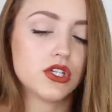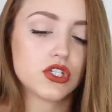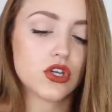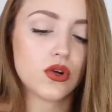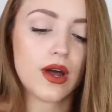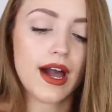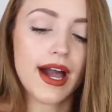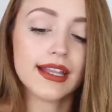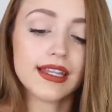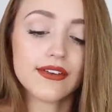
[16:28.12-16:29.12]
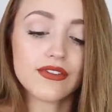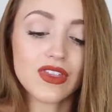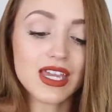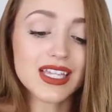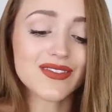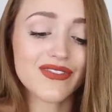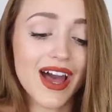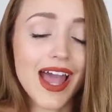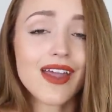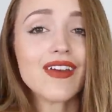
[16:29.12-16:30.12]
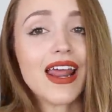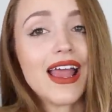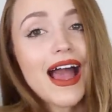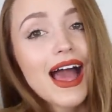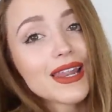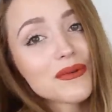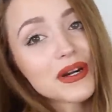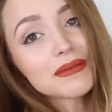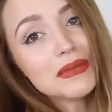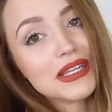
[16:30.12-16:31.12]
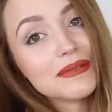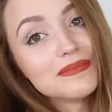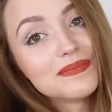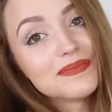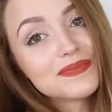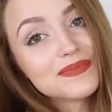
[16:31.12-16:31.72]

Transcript: So I love these five and I highly recommend them.